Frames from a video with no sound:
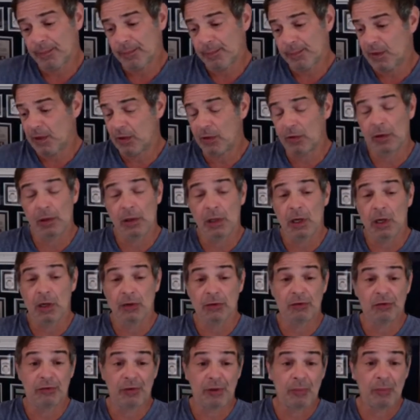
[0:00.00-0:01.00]
They're the
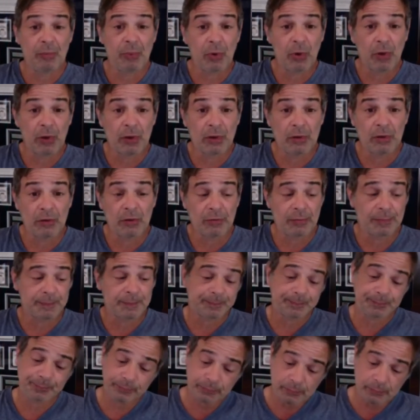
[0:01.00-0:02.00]
largest
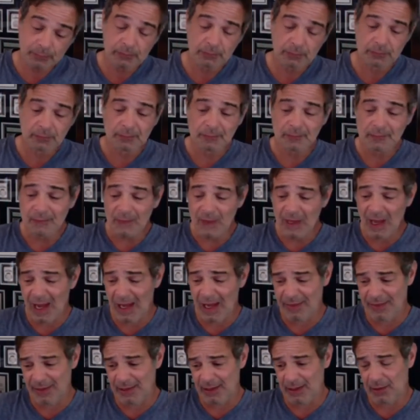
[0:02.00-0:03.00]
importers.
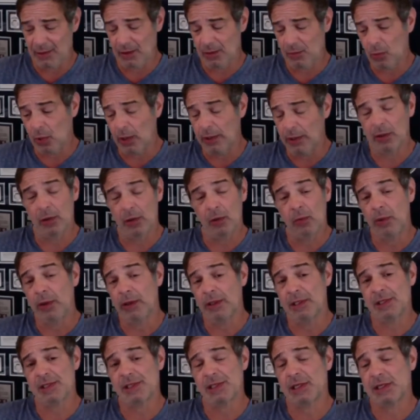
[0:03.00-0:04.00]
I think what you're
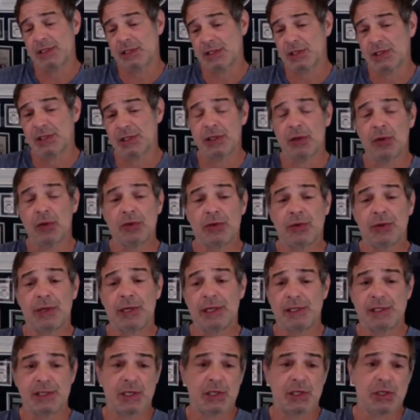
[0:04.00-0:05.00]
witnessing is a slow
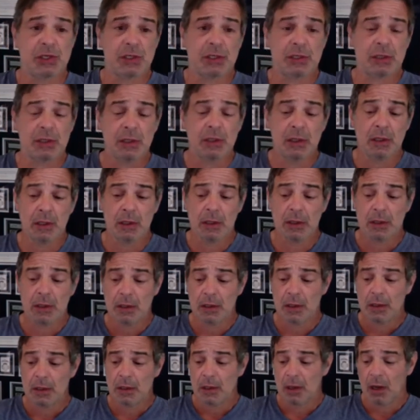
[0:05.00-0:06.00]
transition
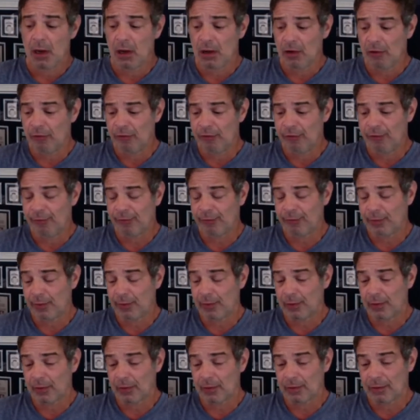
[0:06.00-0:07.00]
of
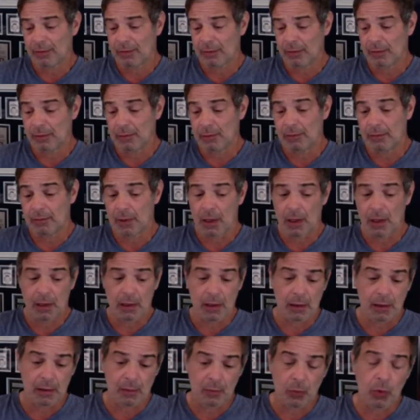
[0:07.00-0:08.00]

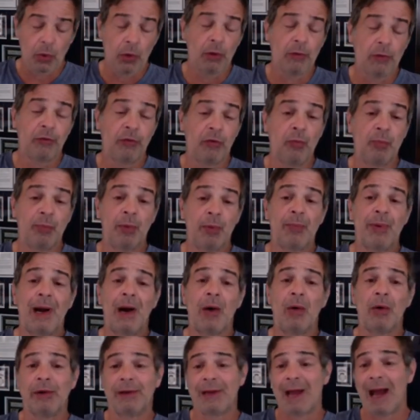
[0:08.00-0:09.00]
world
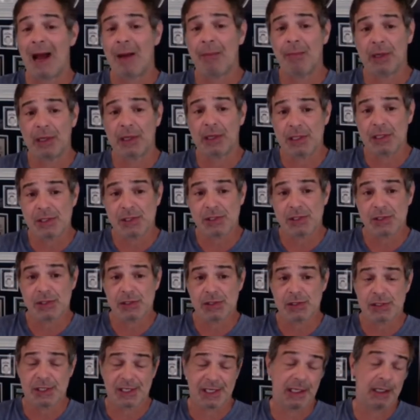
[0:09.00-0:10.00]
superpower dominance,
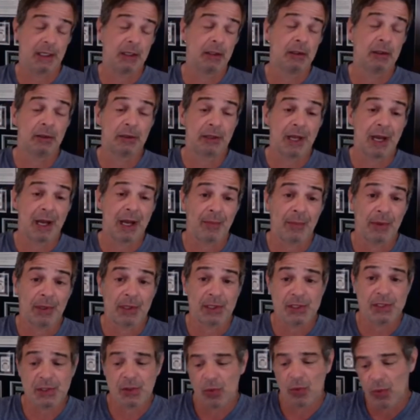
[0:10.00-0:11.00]
singular
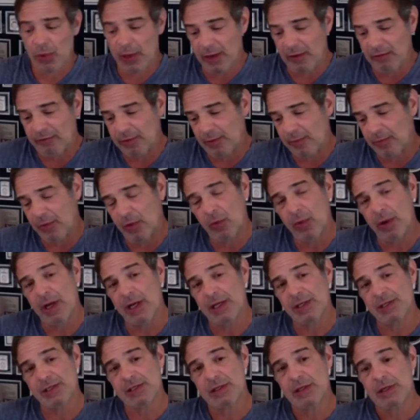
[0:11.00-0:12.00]
dominance, away from the
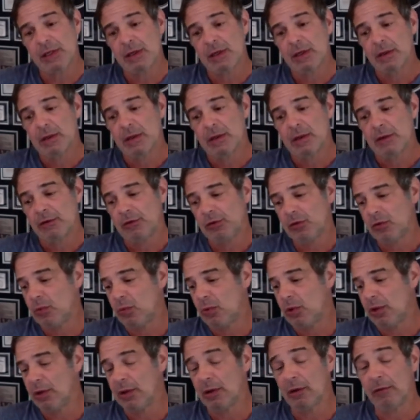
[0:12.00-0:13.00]
West to
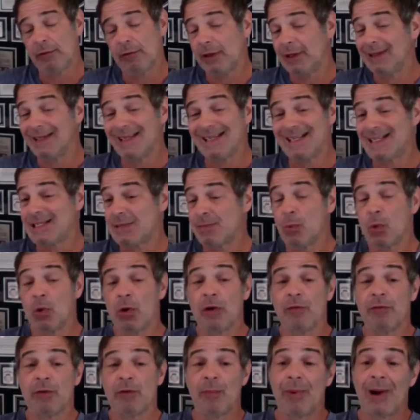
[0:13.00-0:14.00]
one of at least
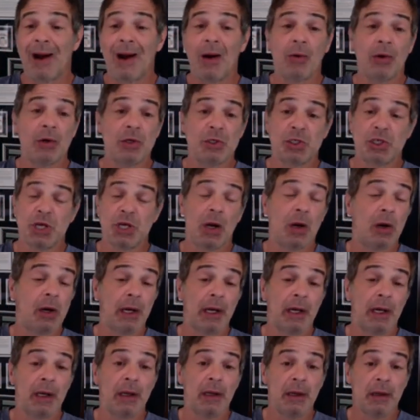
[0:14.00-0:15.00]
more of a power
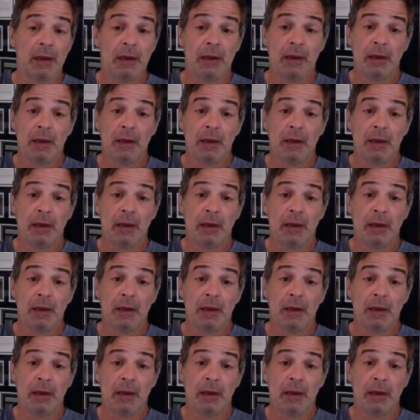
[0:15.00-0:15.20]
sharing